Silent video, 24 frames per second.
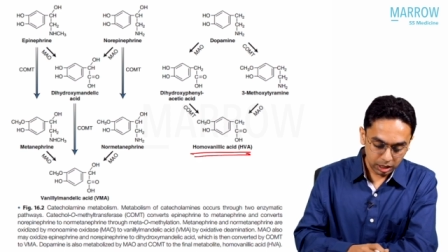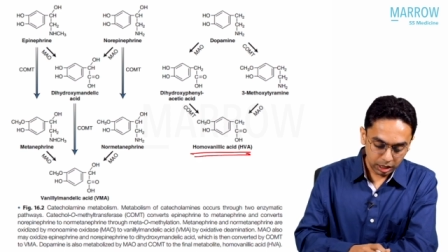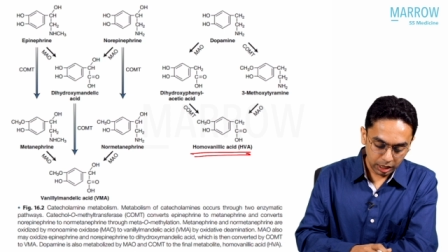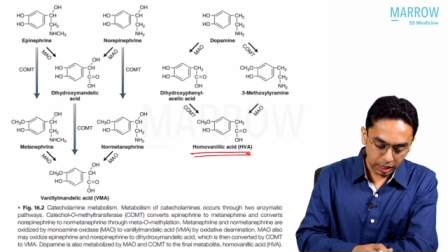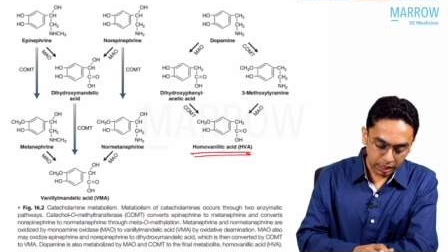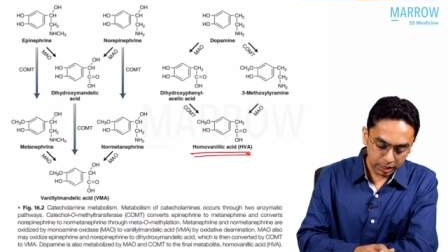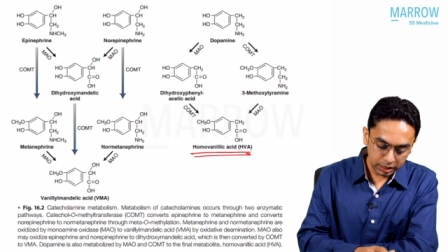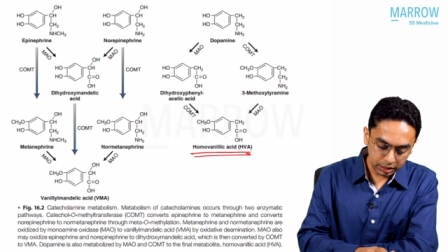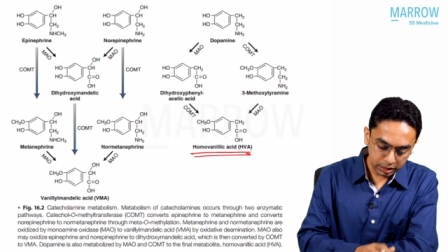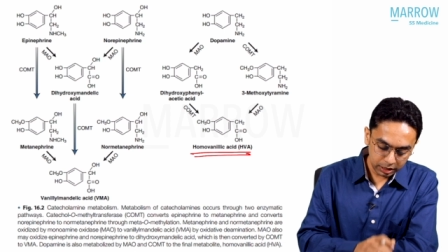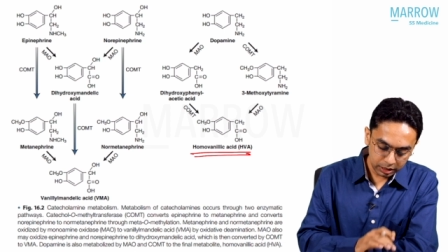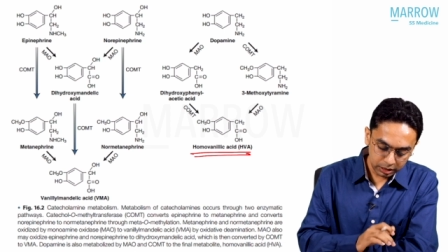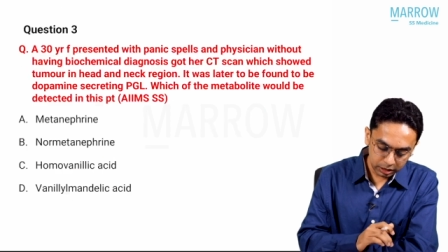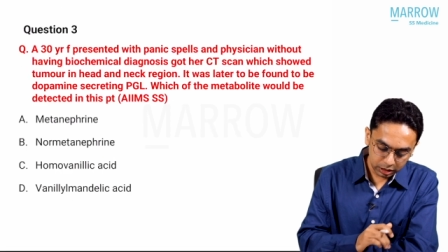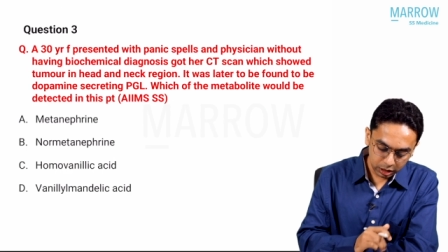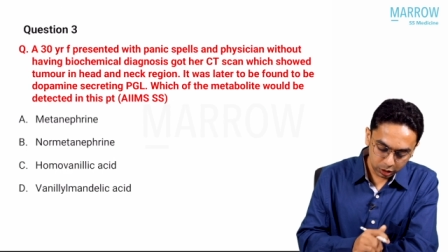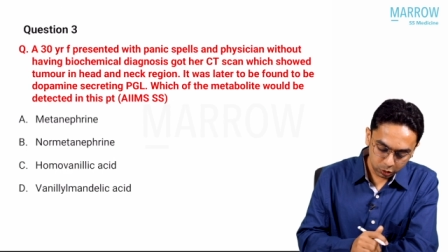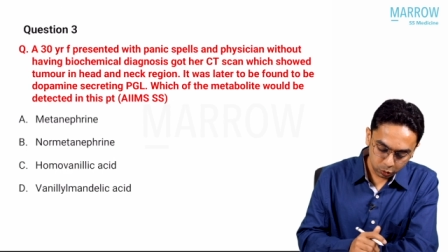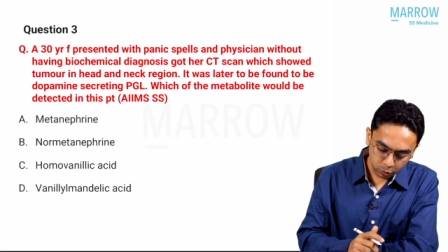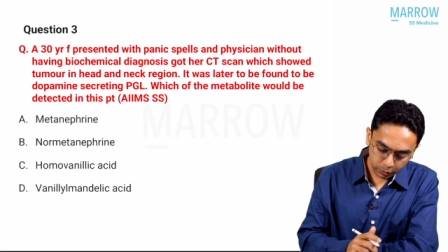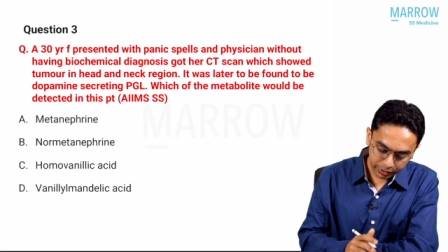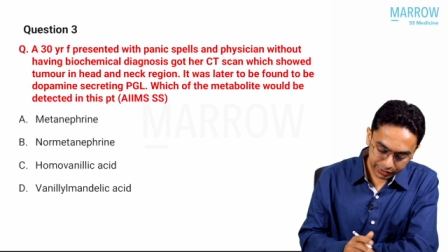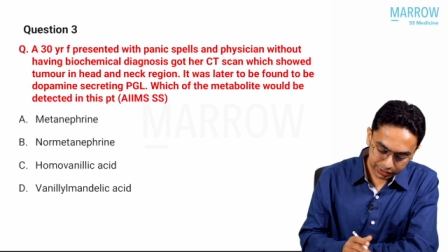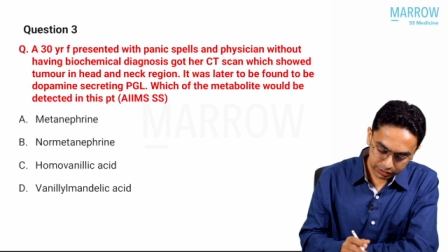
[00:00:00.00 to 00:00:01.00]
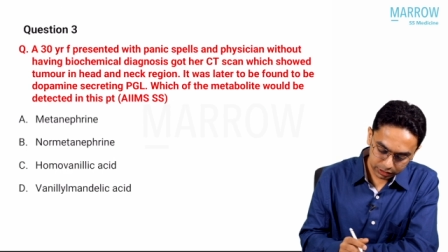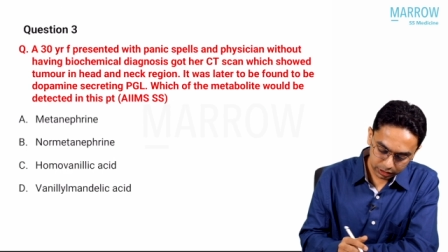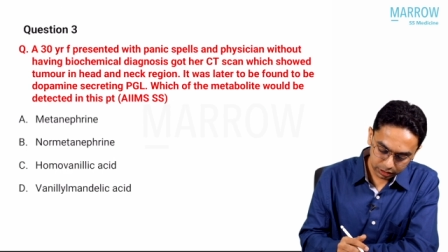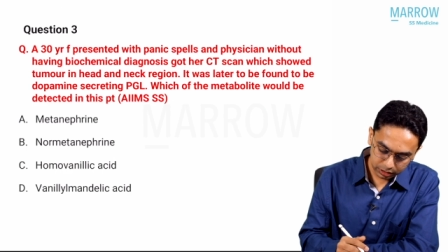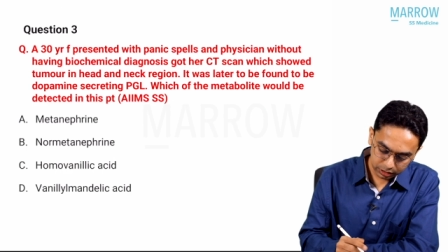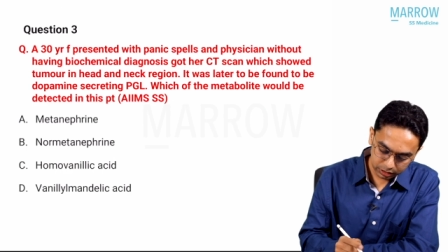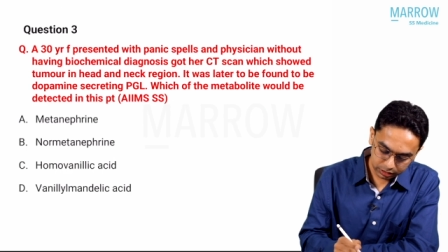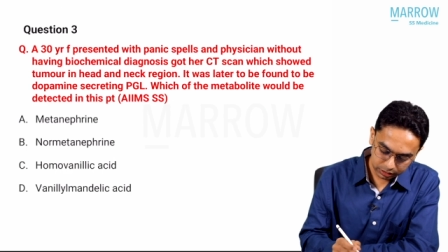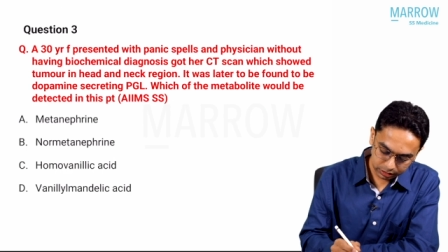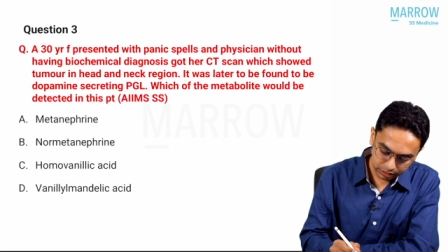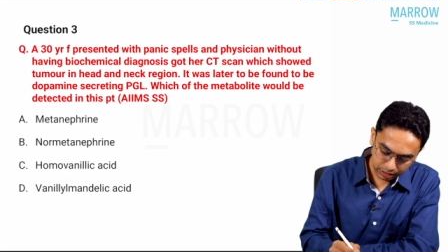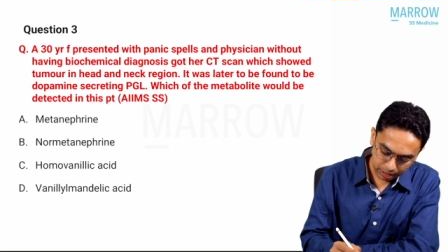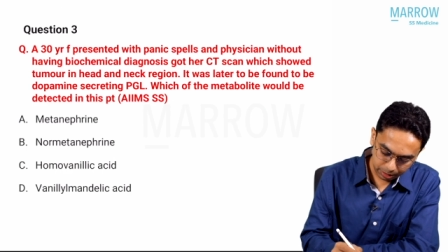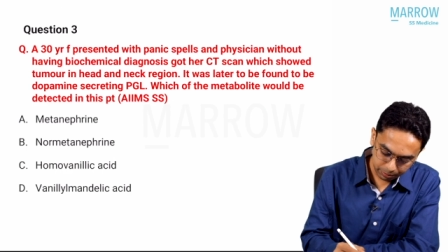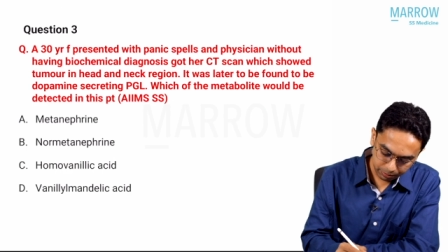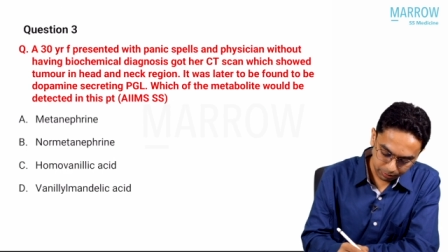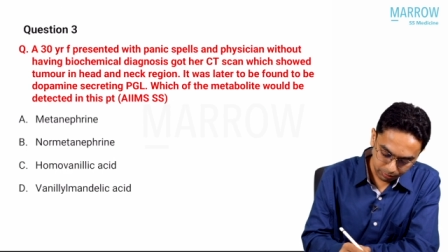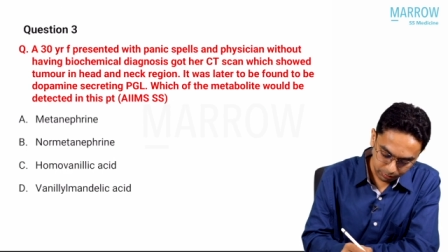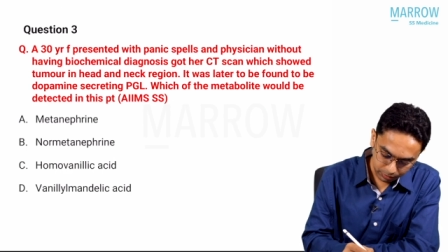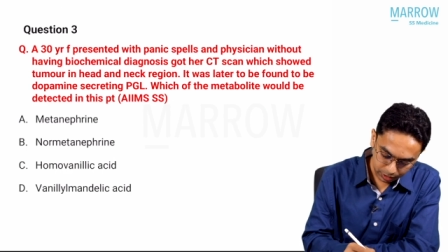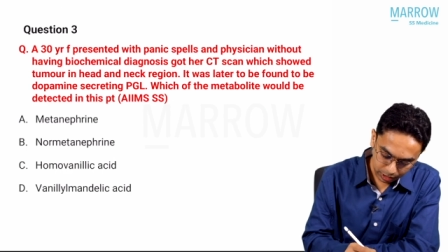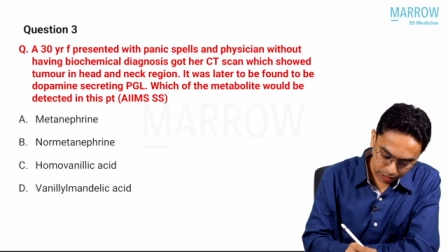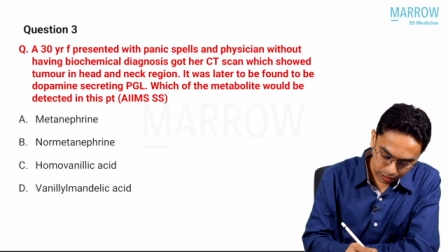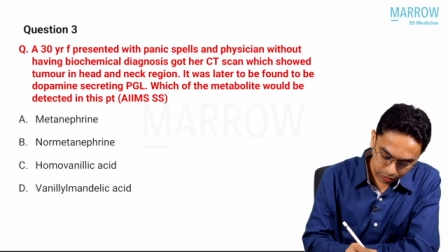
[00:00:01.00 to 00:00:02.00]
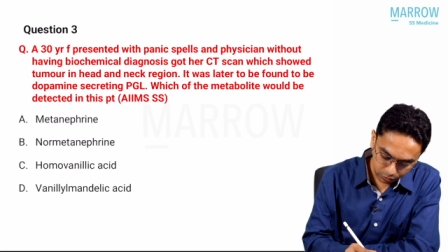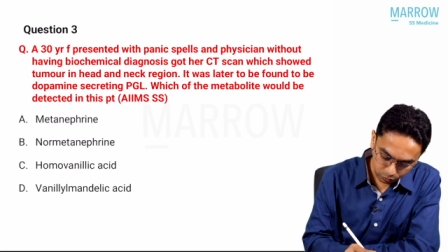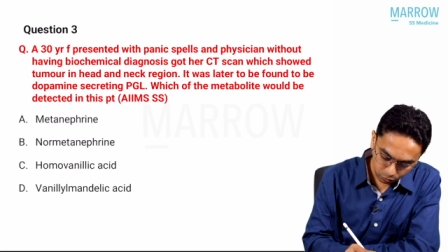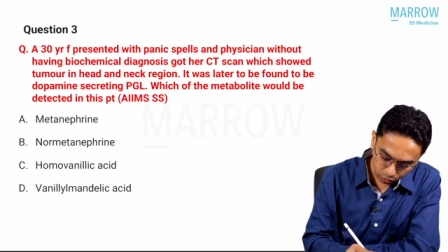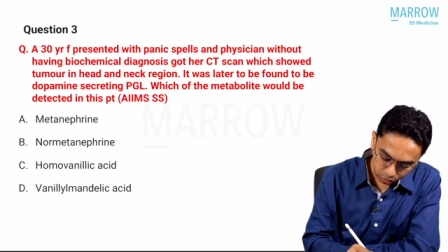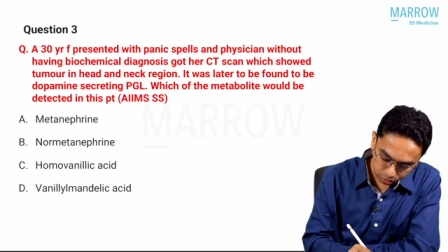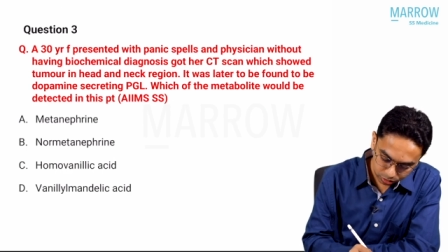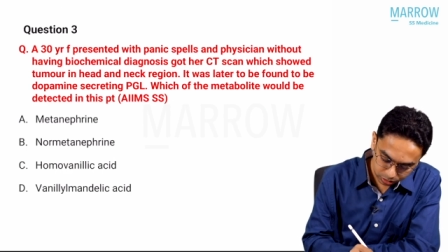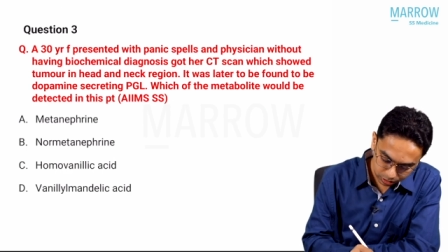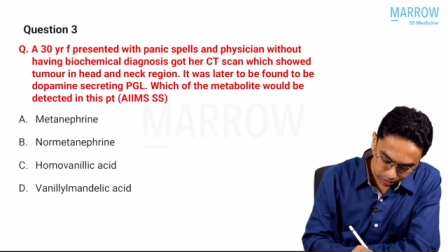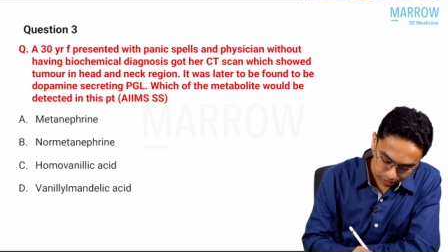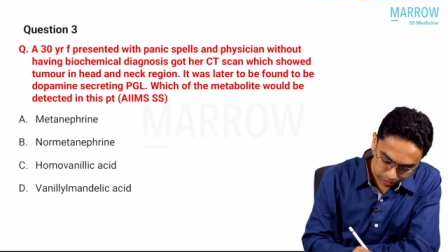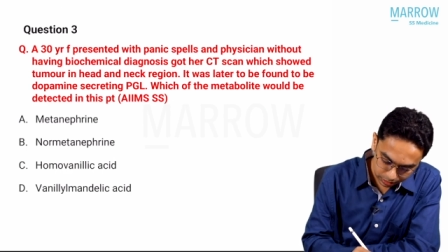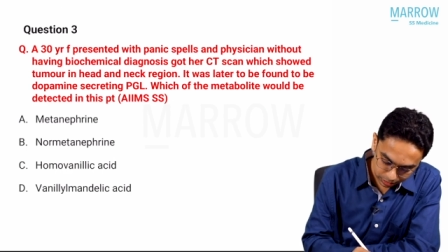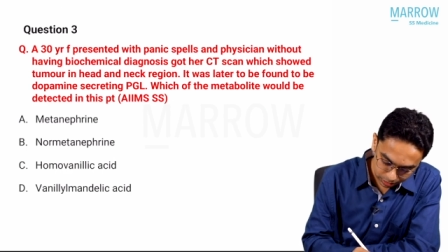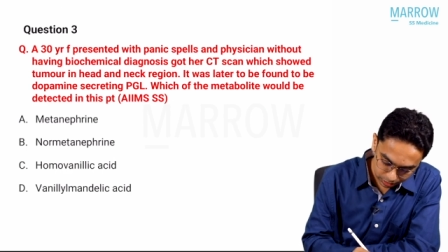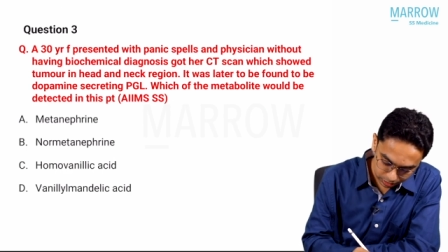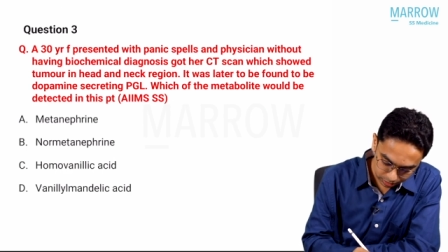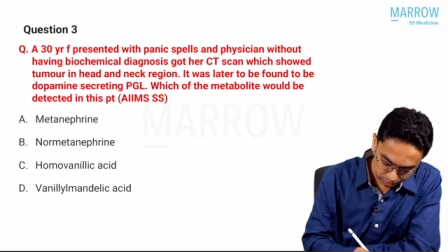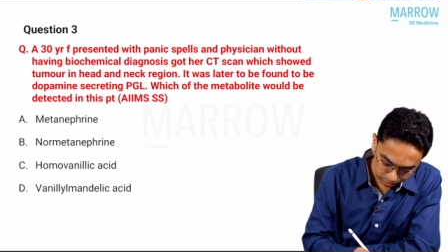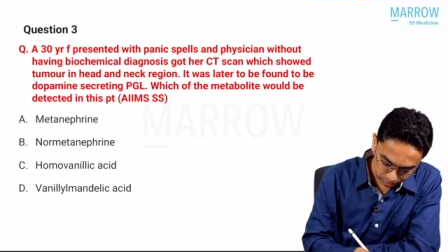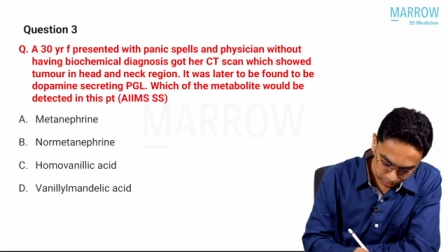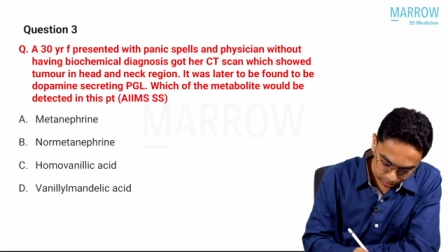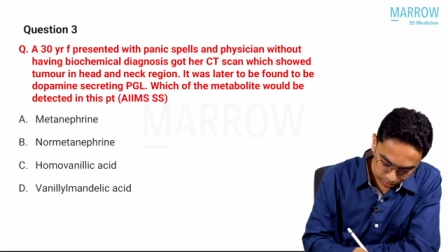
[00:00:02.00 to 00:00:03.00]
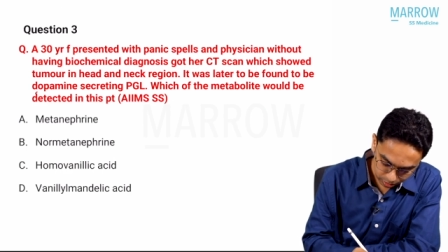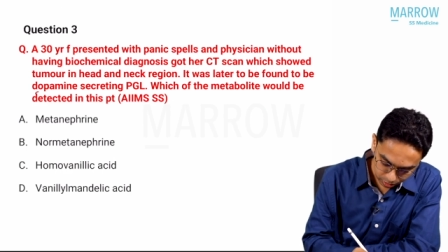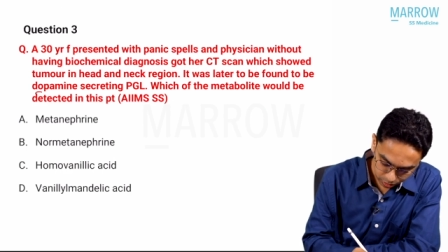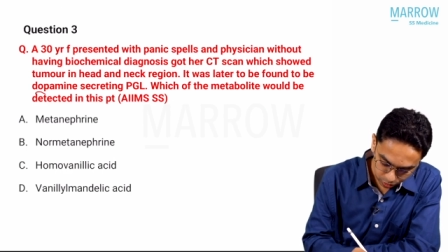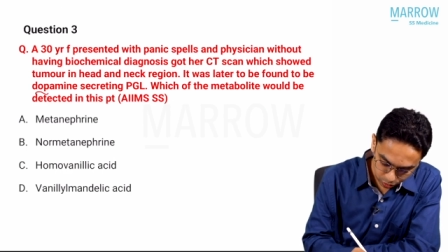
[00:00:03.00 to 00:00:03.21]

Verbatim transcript: and in the question stem it was written